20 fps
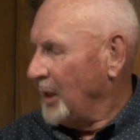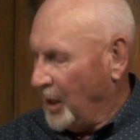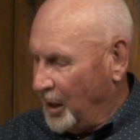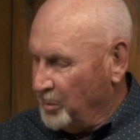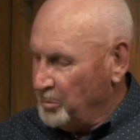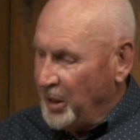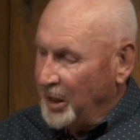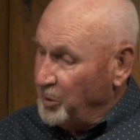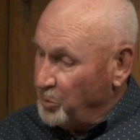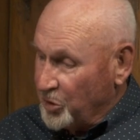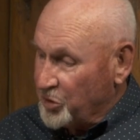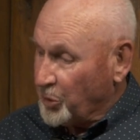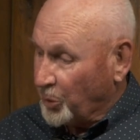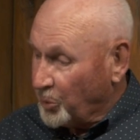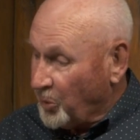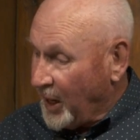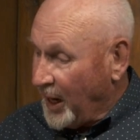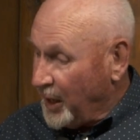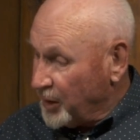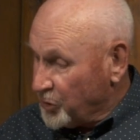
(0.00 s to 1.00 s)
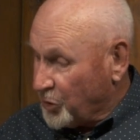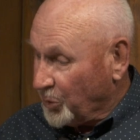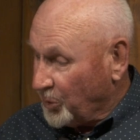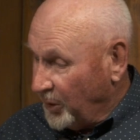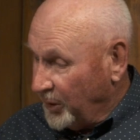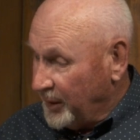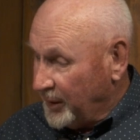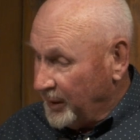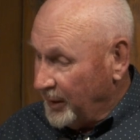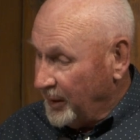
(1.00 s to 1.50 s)
I mean, he was a
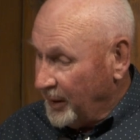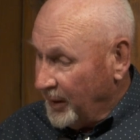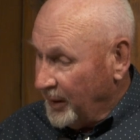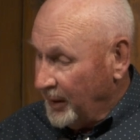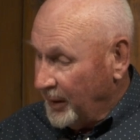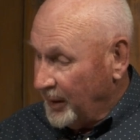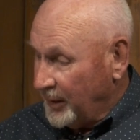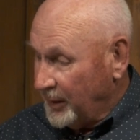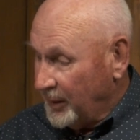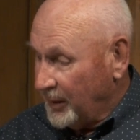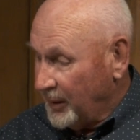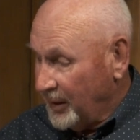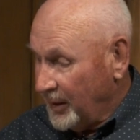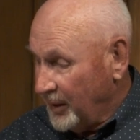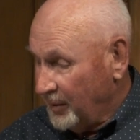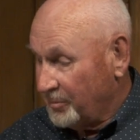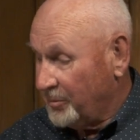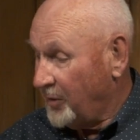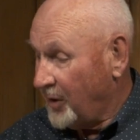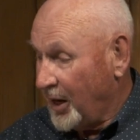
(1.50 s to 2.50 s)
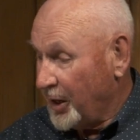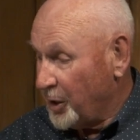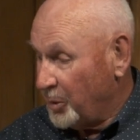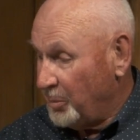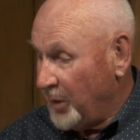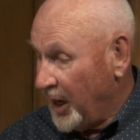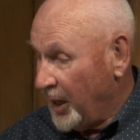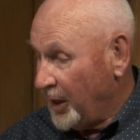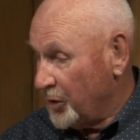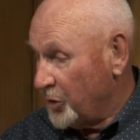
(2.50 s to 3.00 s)
graduate in, in fire
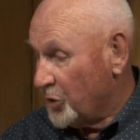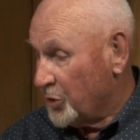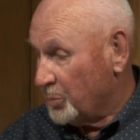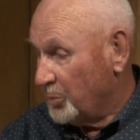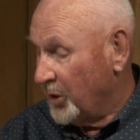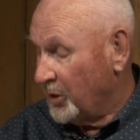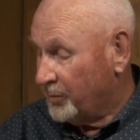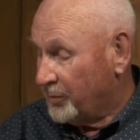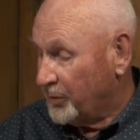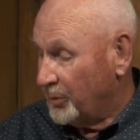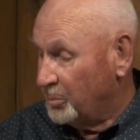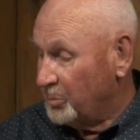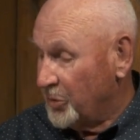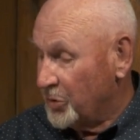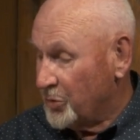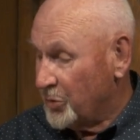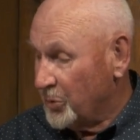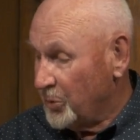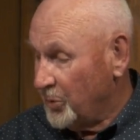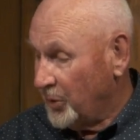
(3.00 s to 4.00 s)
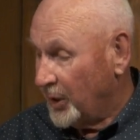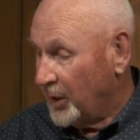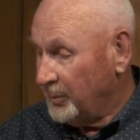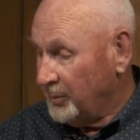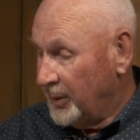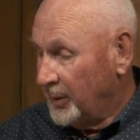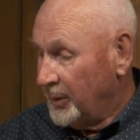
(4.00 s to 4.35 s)
management from Missoula.